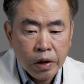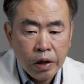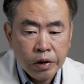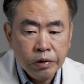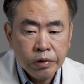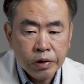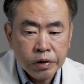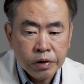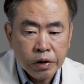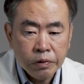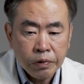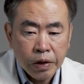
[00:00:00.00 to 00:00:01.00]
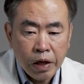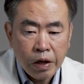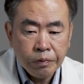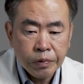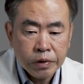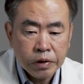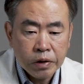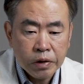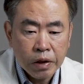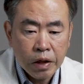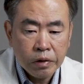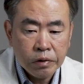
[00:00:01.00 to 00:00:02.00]
And you can see what happens is
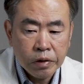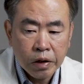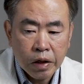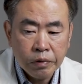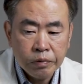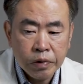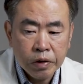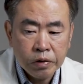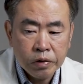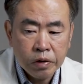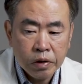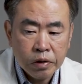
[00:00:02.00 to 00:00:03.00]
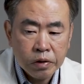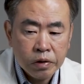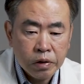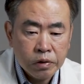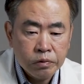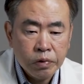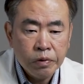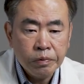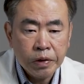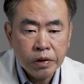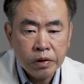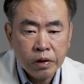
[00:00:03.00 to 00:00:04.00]
that the
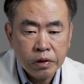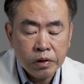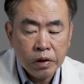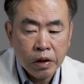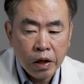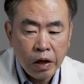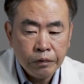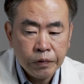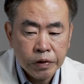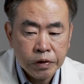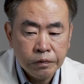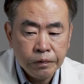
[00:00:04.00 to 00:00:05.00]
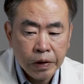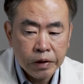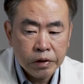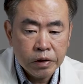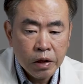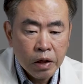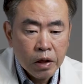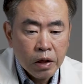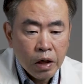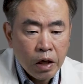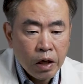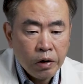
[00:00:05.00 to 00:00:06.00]
treatment adverse events
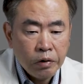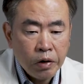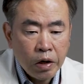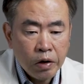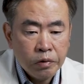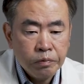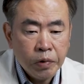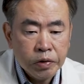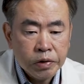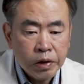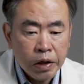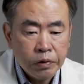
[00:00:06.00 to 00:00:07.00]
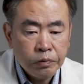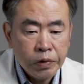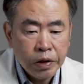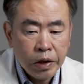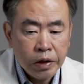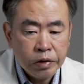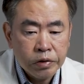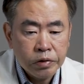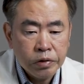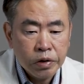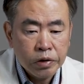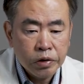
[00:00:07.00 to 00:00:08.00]
are most likely related
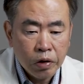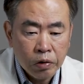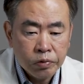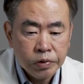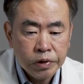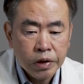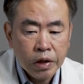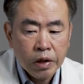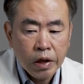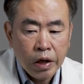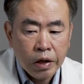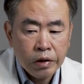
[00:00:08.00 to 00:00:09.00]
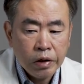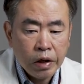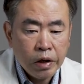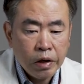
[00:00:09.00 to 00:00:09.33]
to the nose, and